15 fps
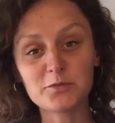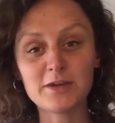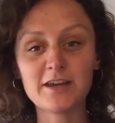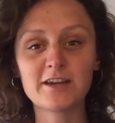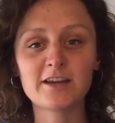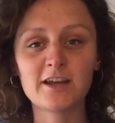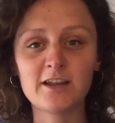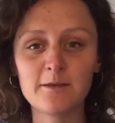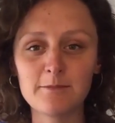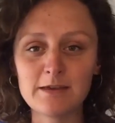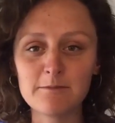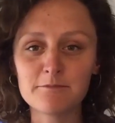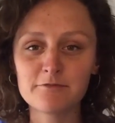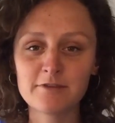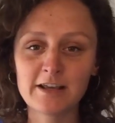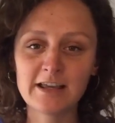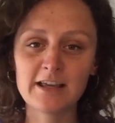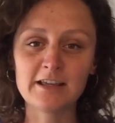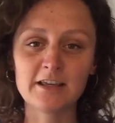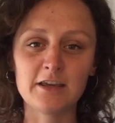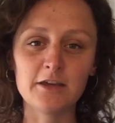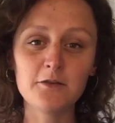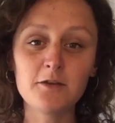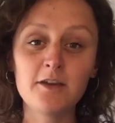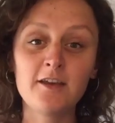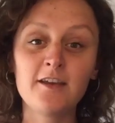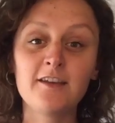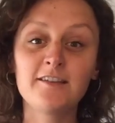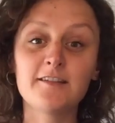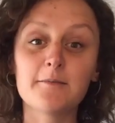we are going to be bringing you
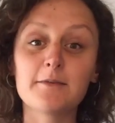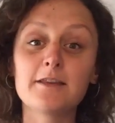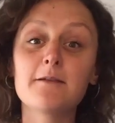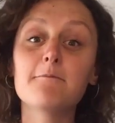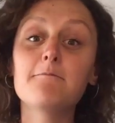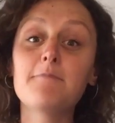some of the